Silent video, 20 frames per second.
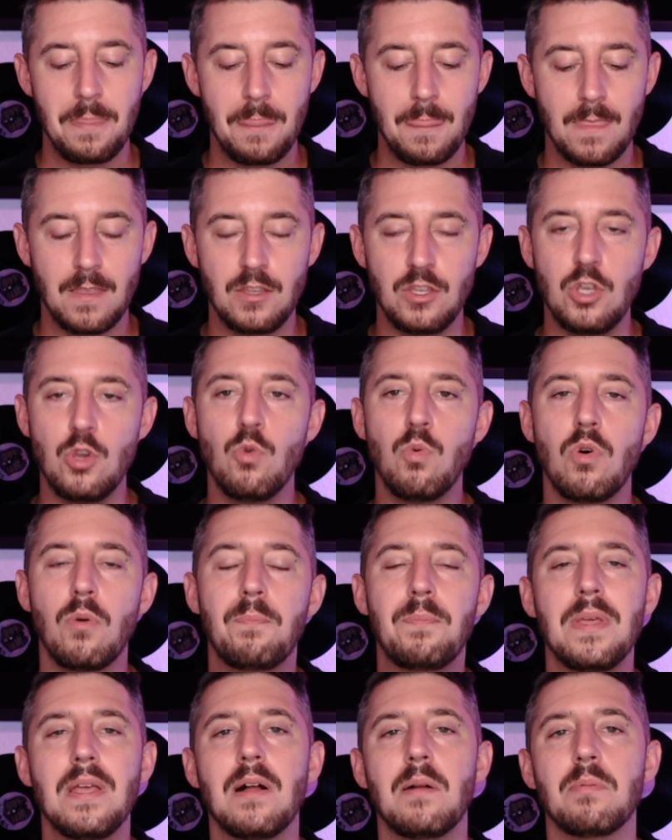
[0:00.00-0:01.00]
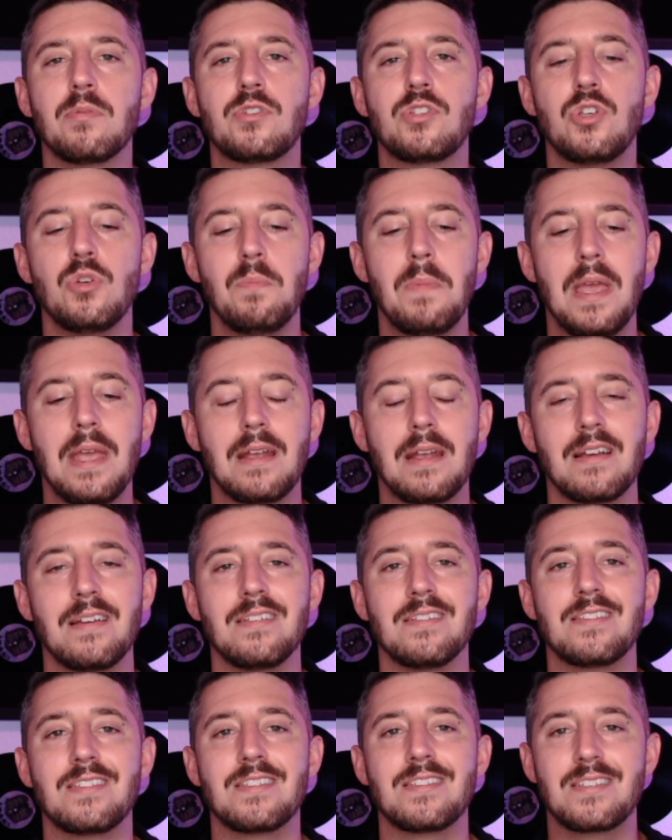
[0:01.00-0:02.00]
You will be able to make
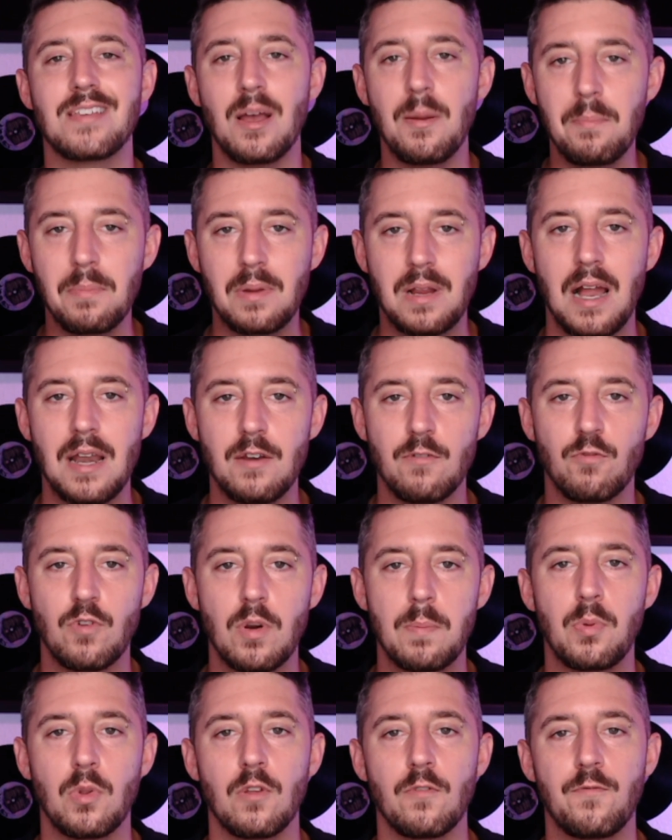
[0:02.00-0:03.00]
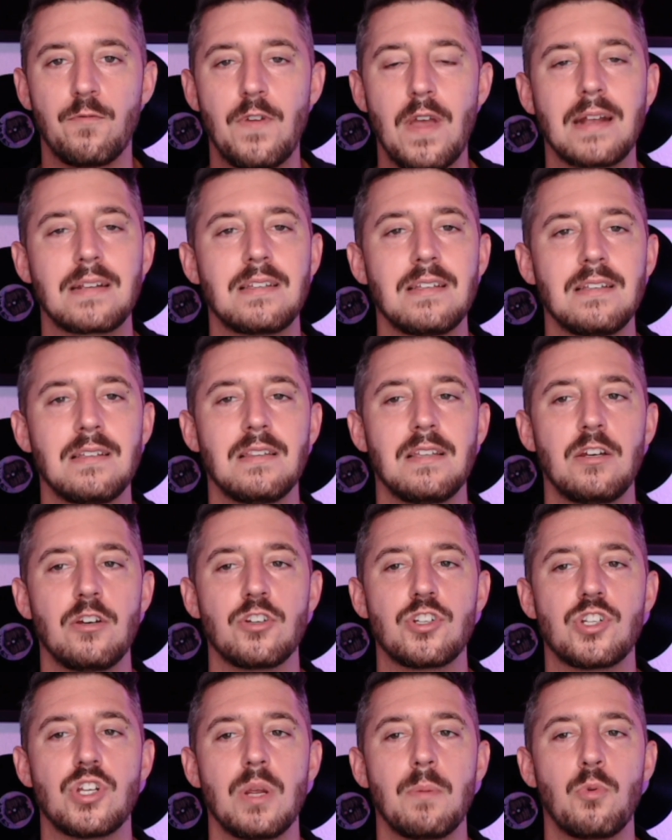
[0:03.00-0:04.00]
some kind of ripple effect in
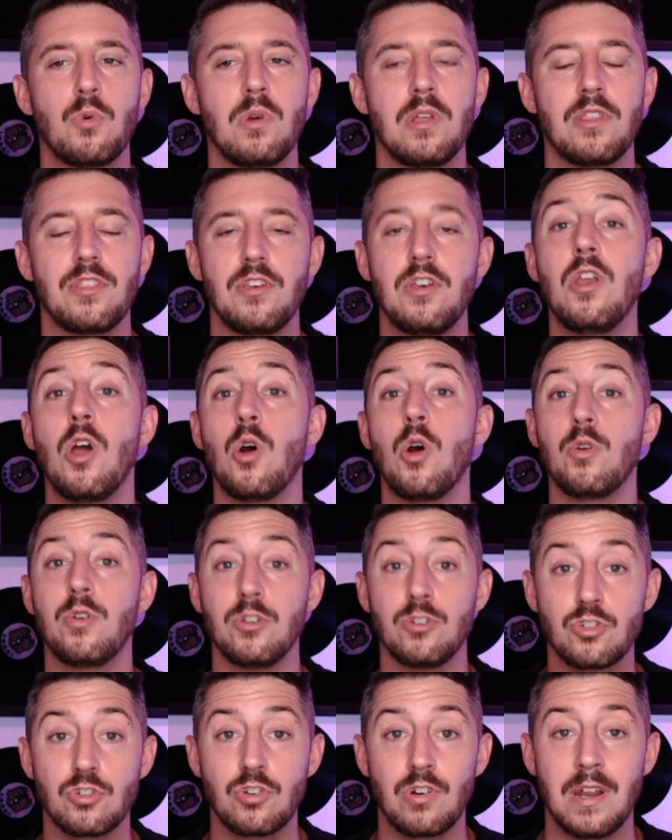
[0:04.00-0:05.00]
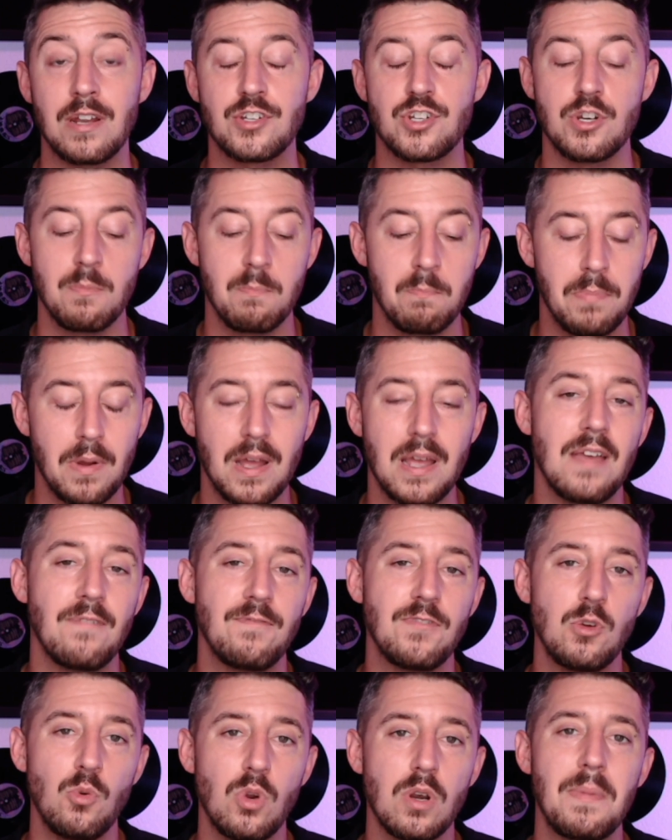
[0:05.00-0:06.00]
leadership with no discretion. But
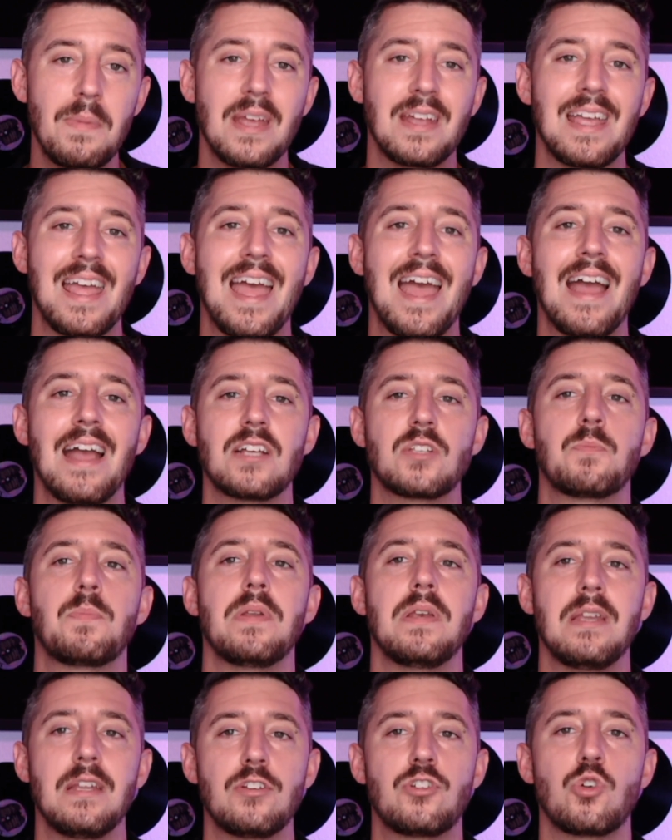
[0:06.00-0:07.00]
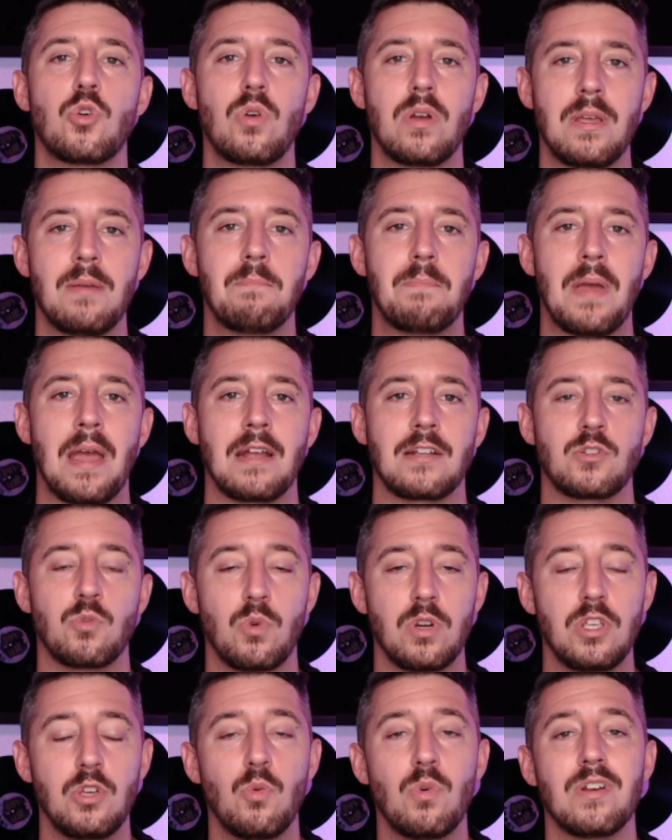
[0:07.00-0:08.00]
if you want to make exponential impact
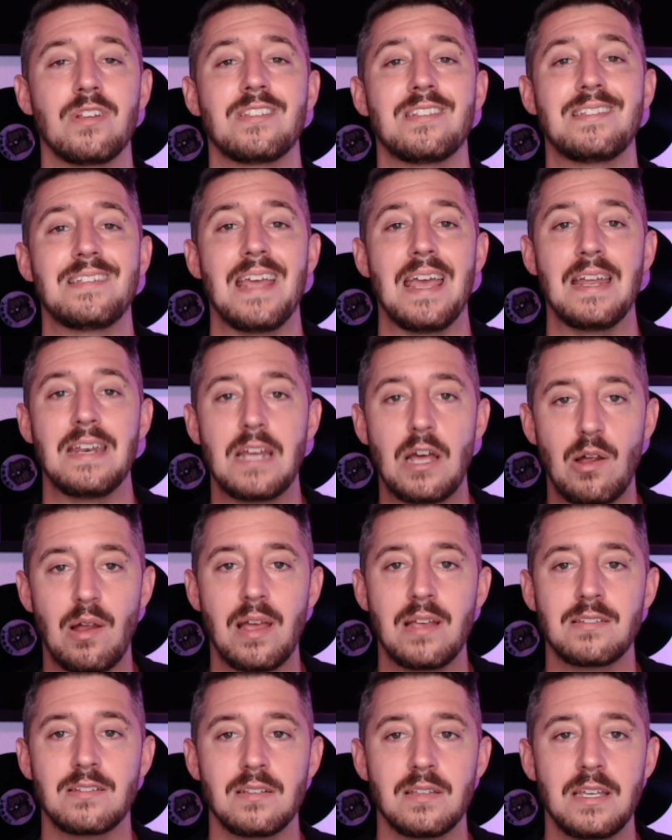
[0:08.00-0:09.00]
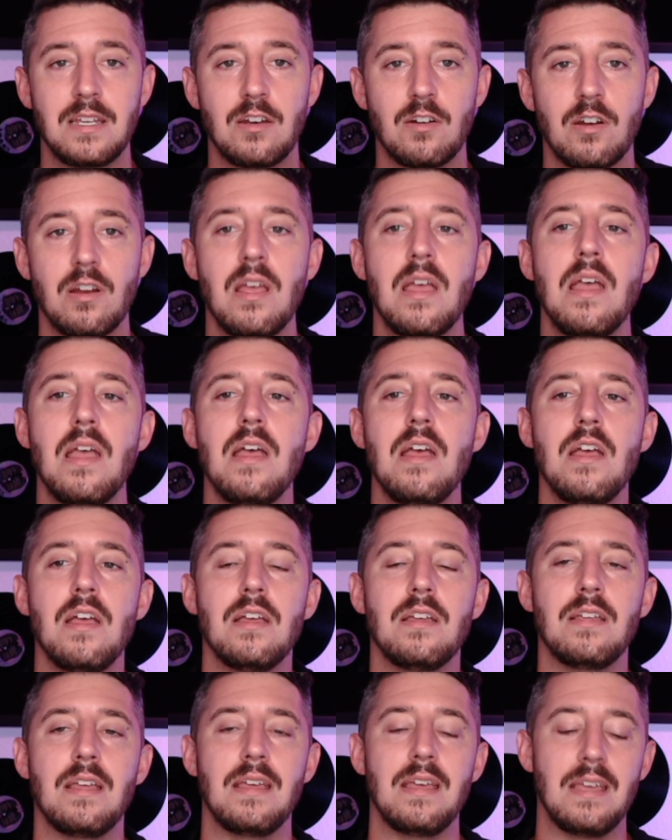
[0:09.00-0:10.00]
where you want to stand out as a leader,
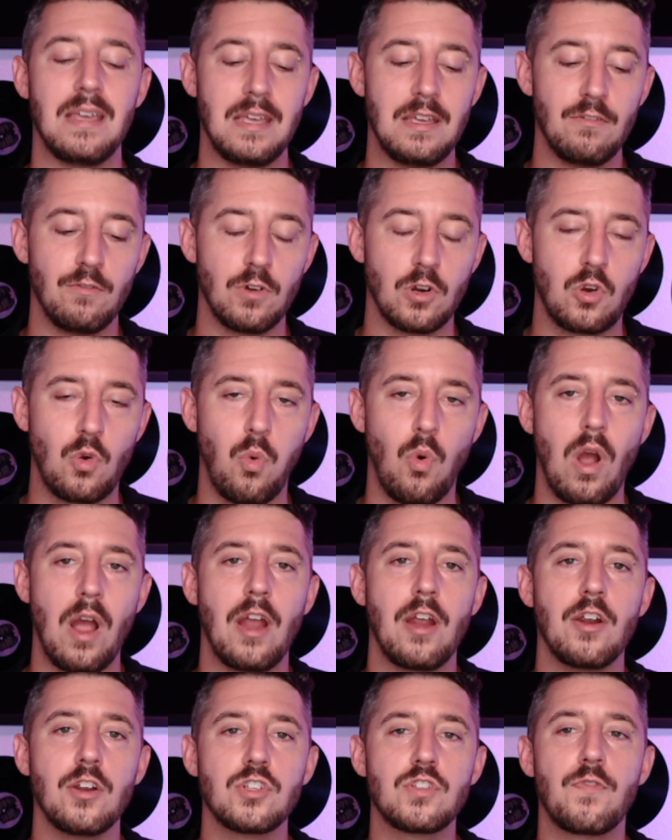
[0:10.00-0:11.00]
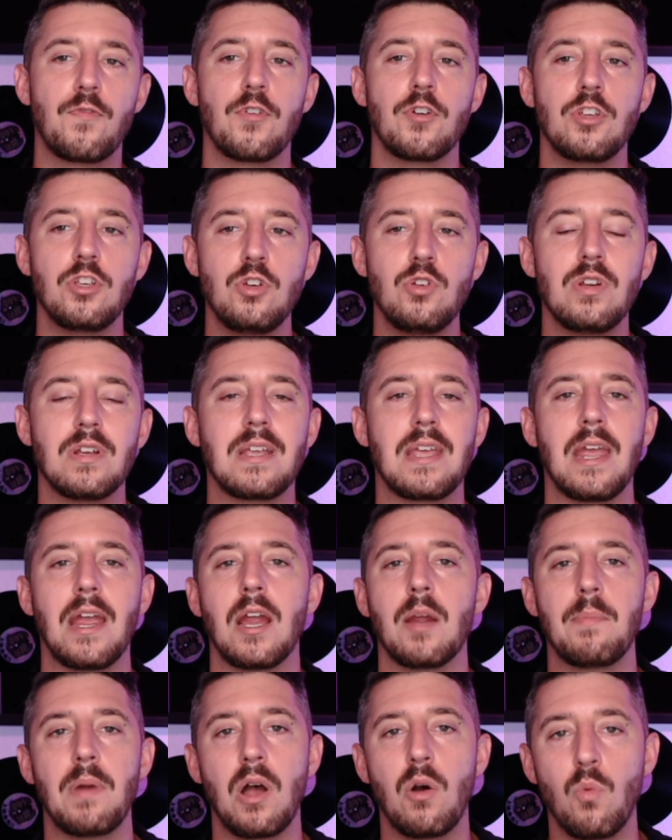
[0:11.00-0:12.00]
it requires for you to
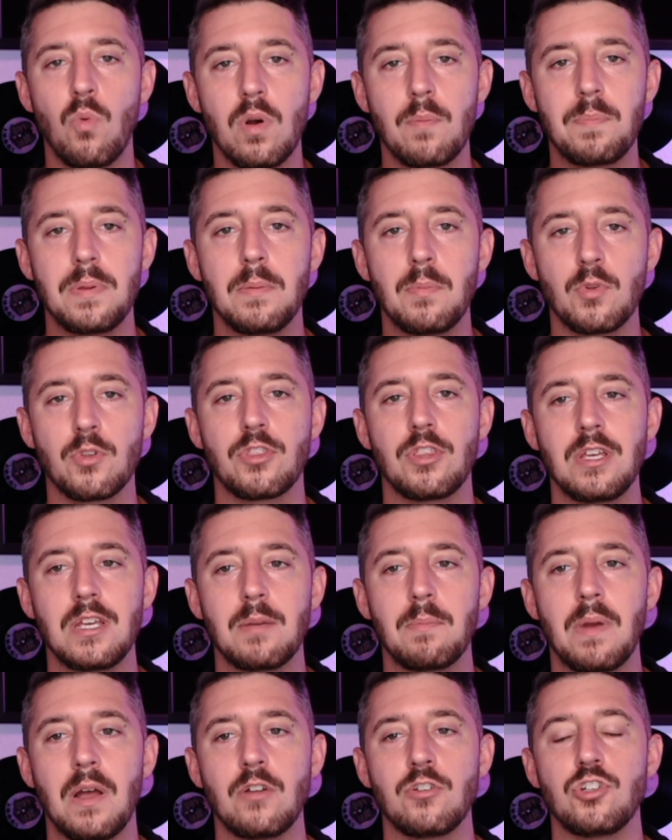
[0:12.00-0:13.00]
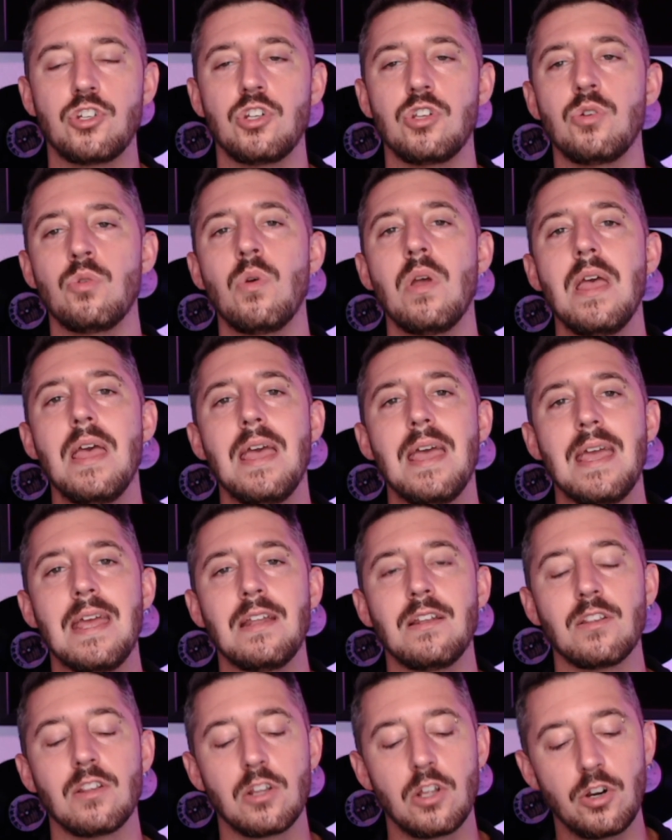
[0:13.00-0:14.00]
care about what people think about you.
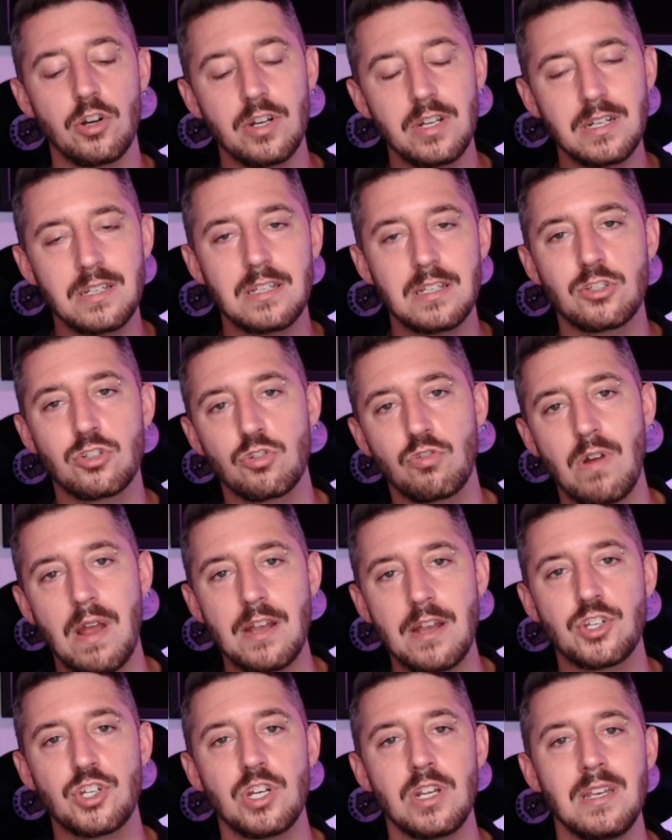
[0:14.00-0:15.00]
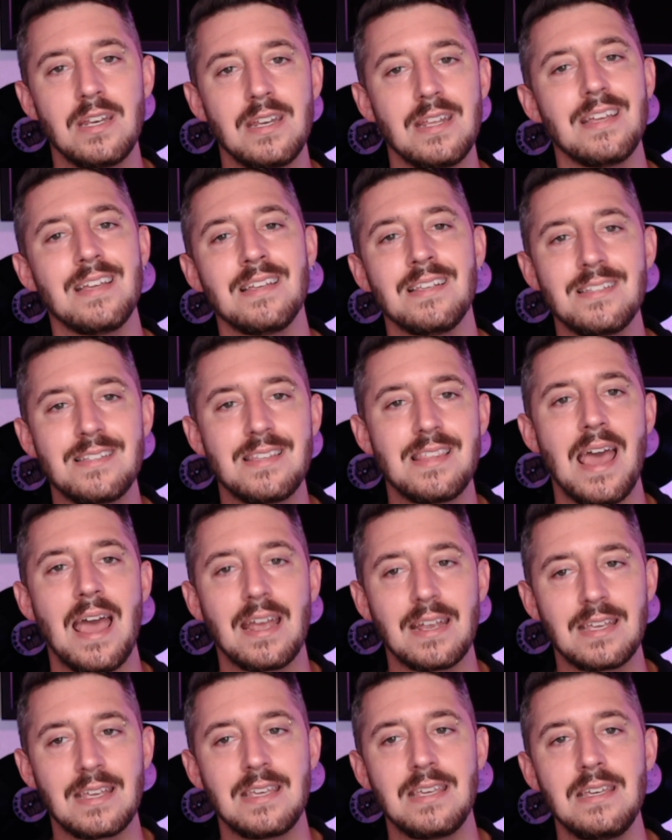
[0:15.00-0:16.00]
And learning discretion is
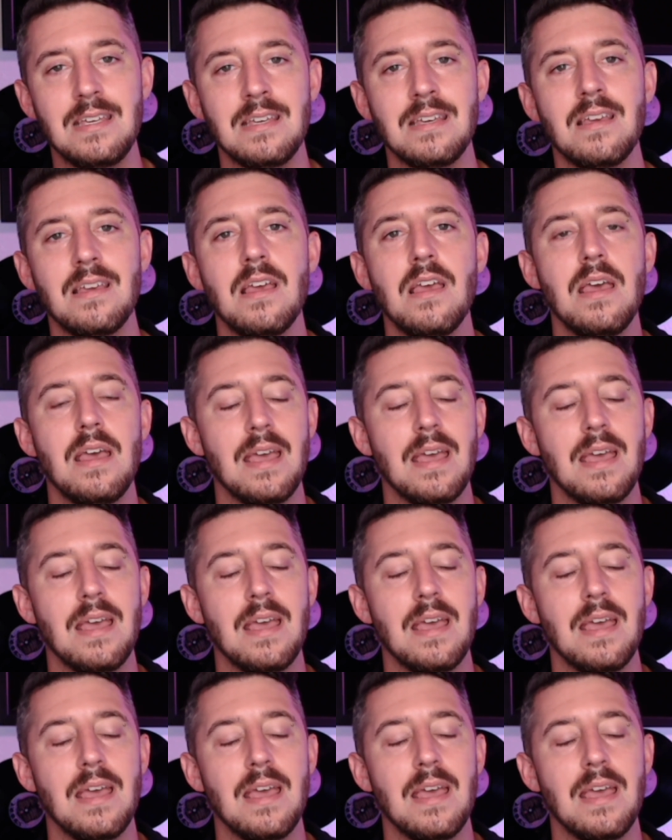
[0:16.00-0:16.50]
that key.